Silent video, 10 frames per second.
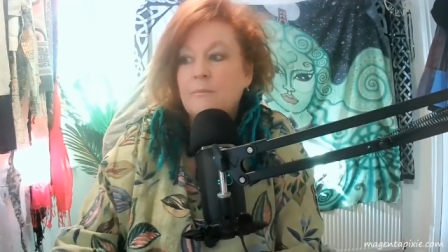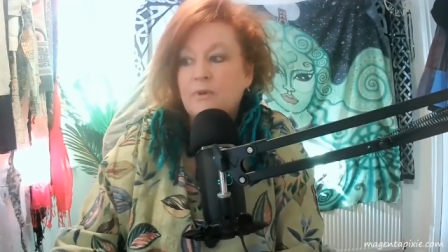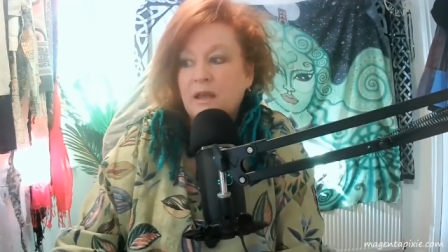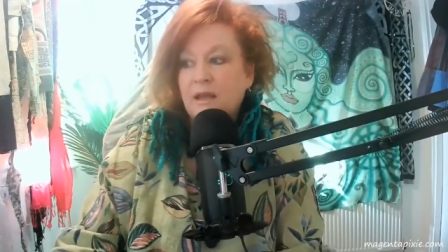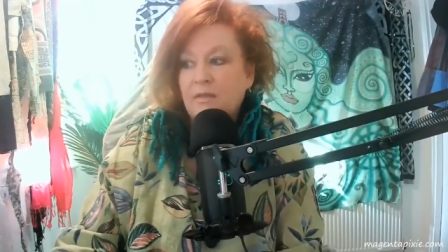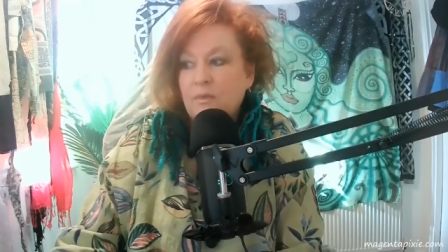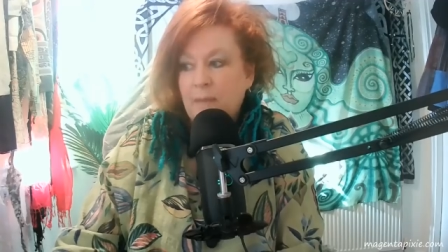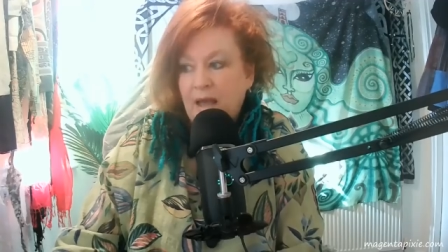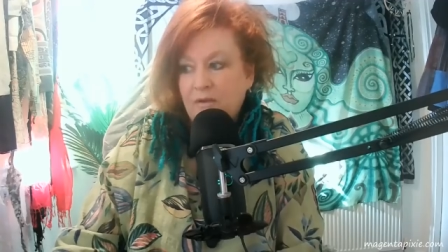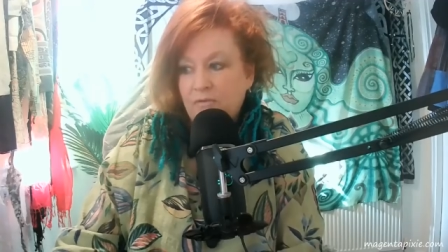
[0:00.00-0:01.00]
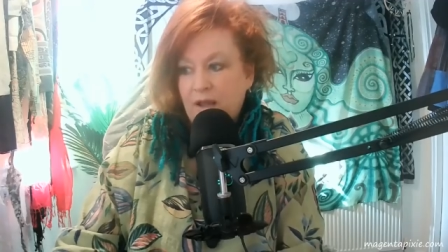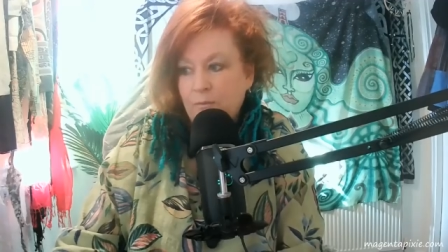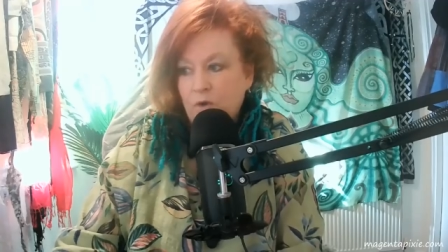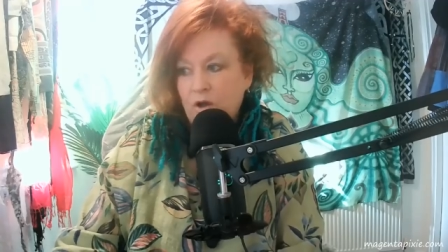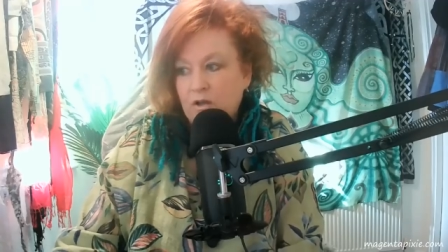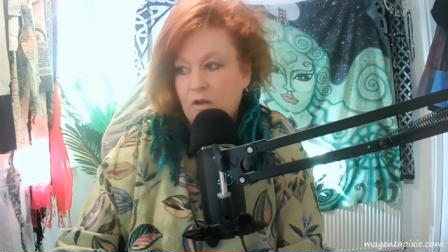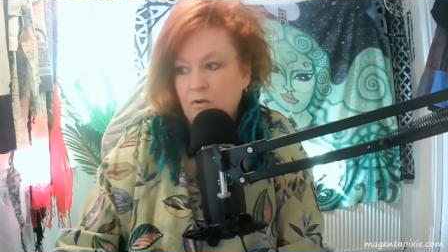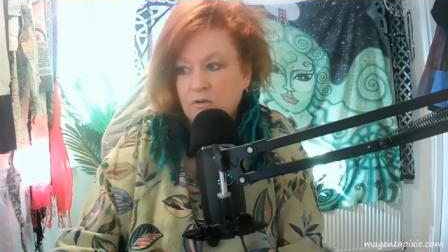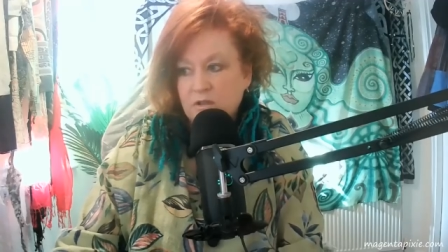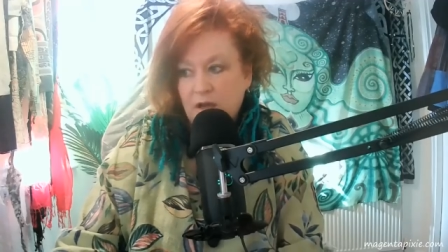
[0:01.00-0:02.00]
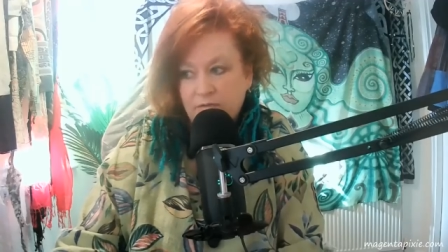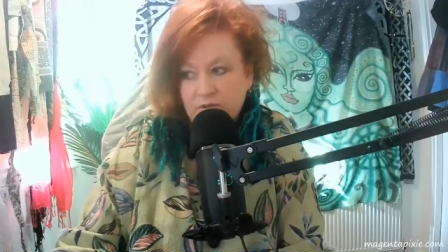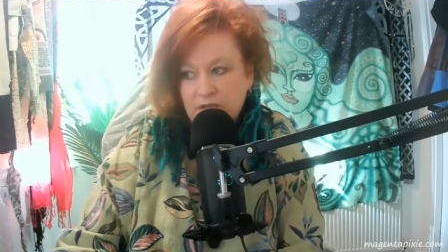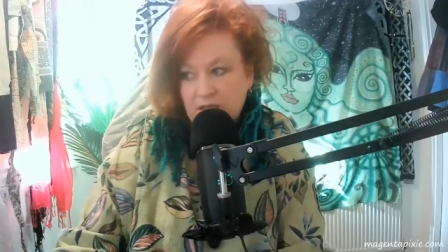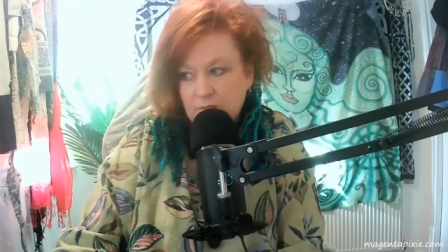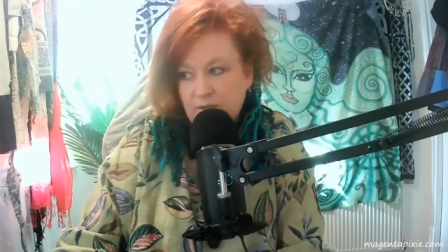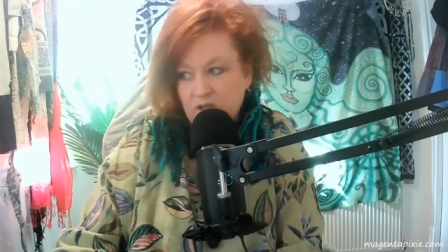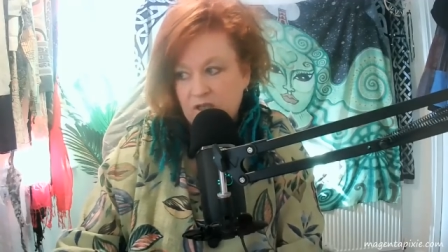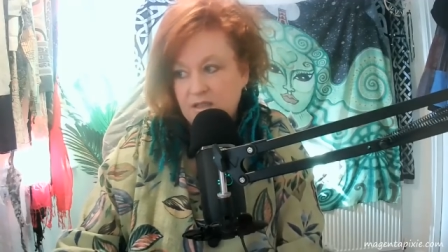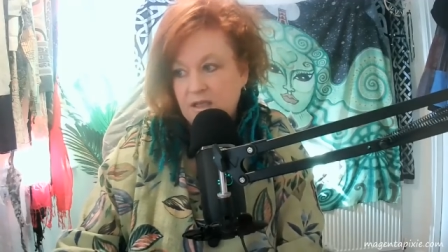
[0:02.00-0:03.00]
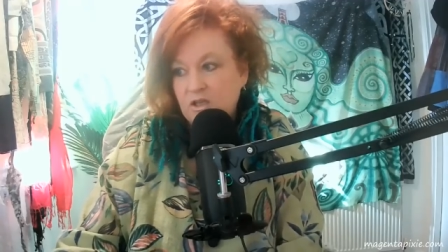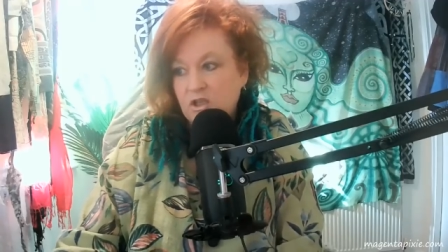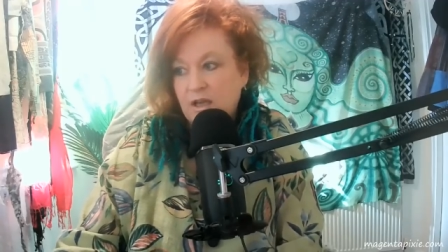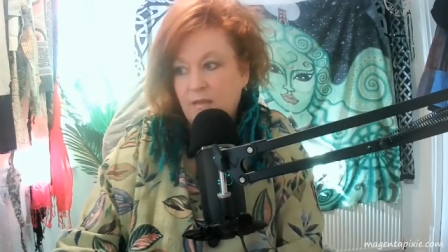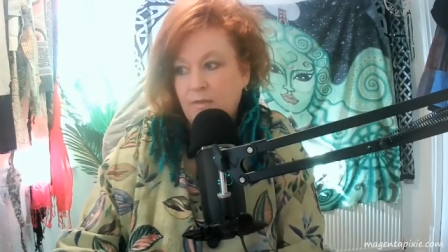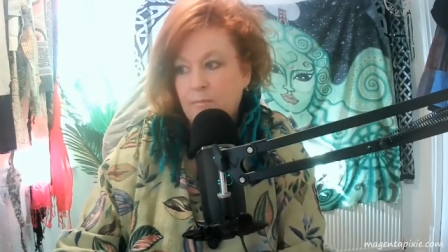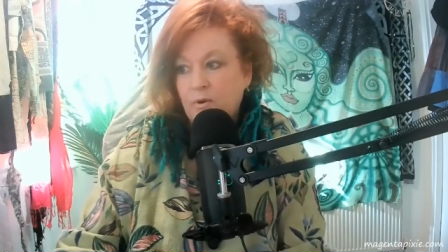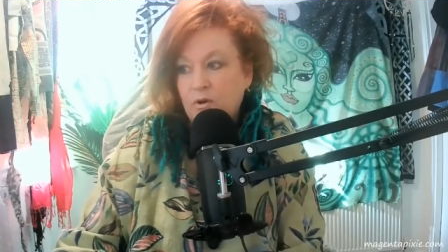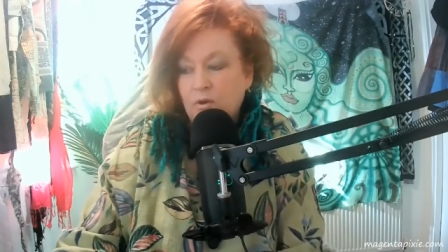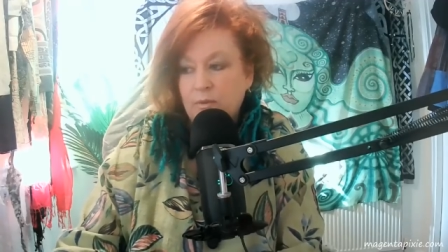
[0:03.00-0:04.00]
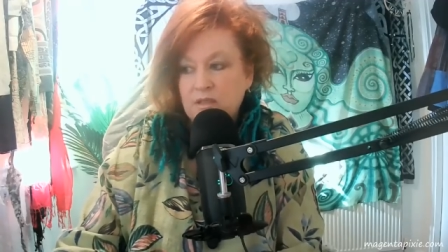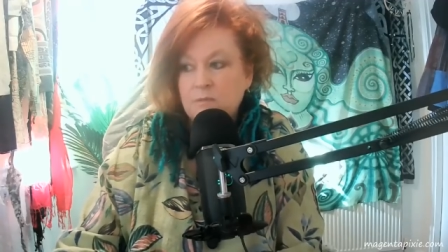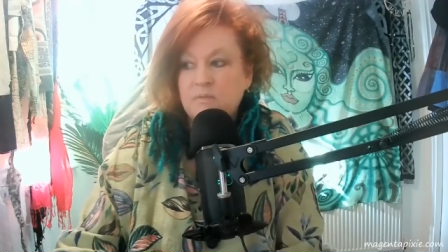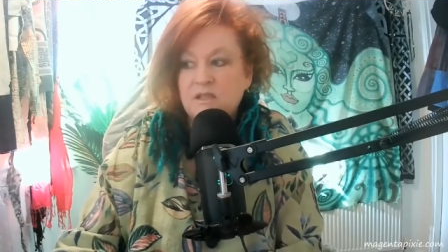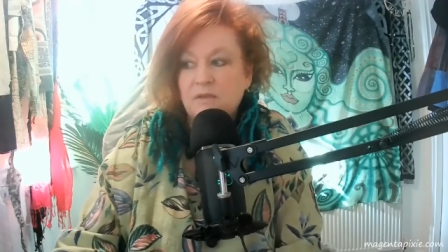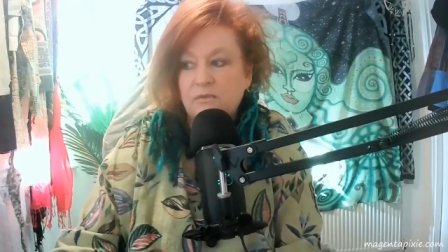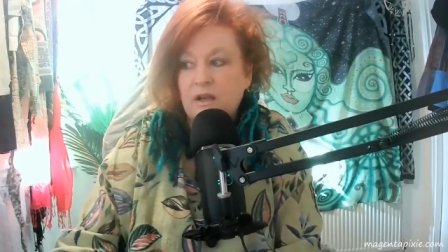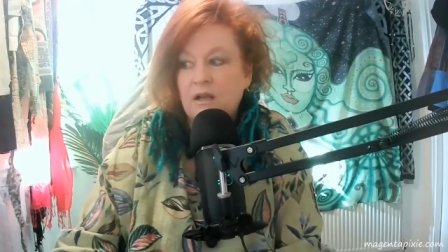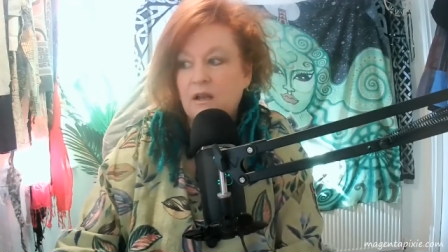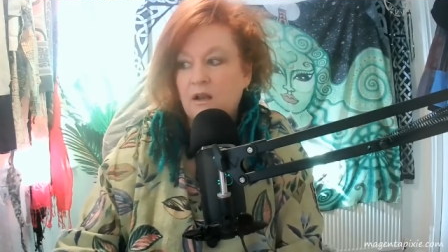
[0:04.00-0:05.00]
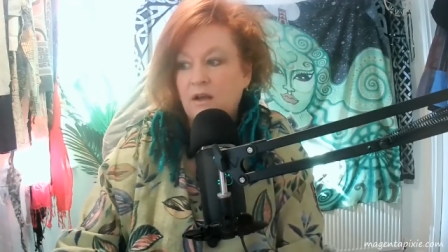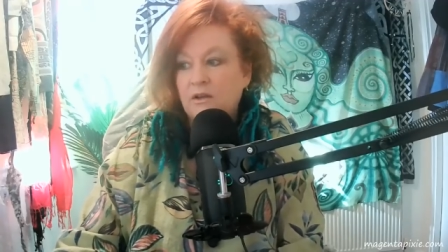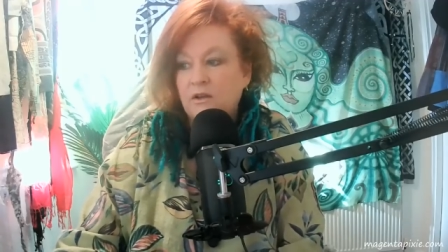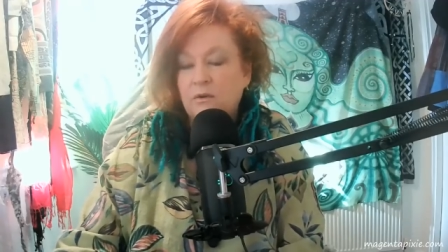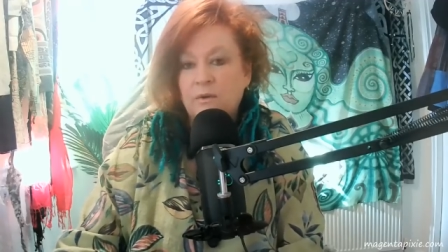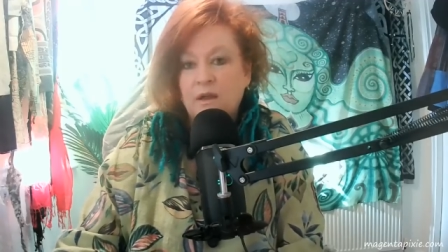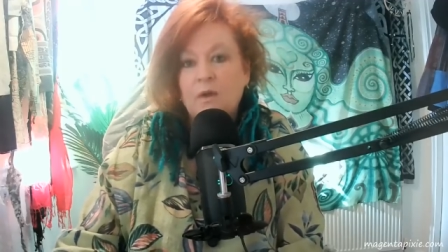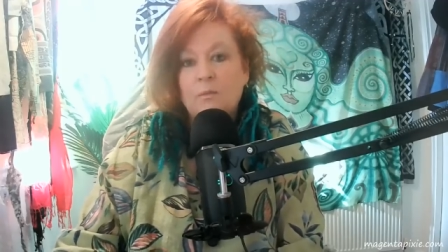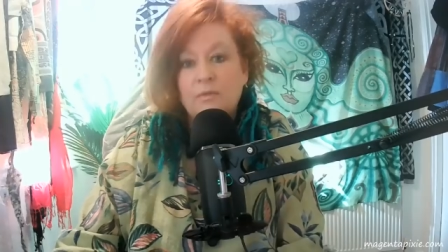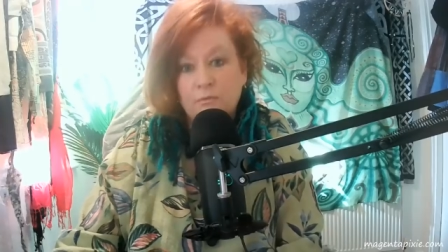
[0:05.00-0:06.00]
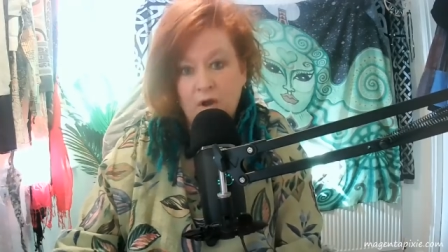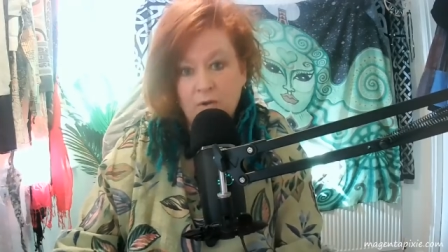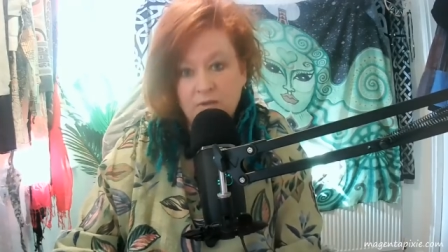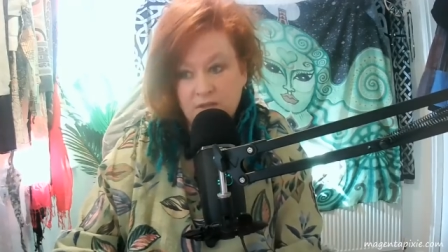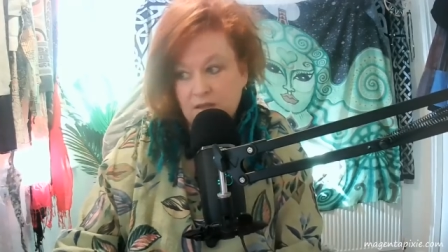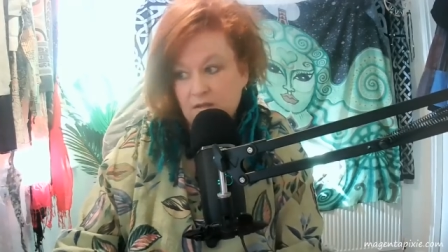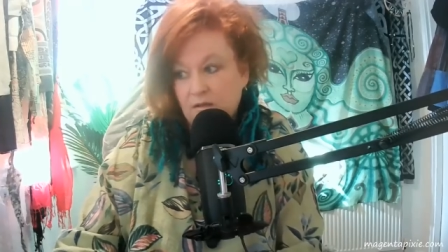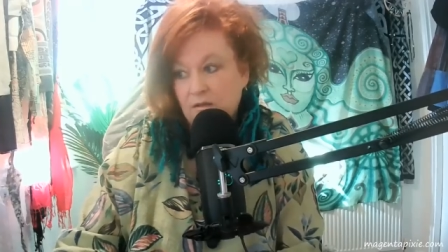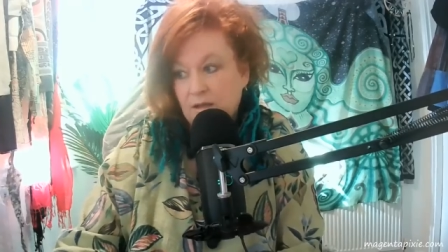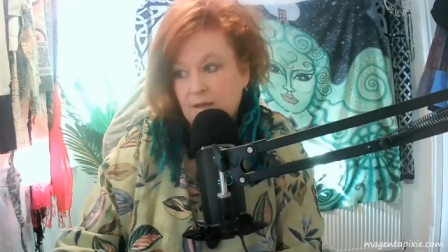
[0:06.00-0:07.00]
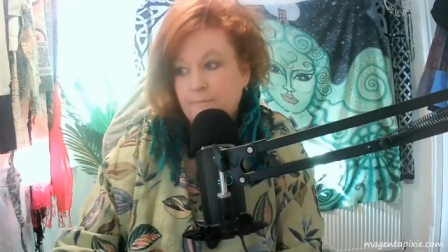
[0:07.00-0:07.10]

Bringing in the black flame work alongside the sex magic teaching in the book will specifically align you with the rogue signal,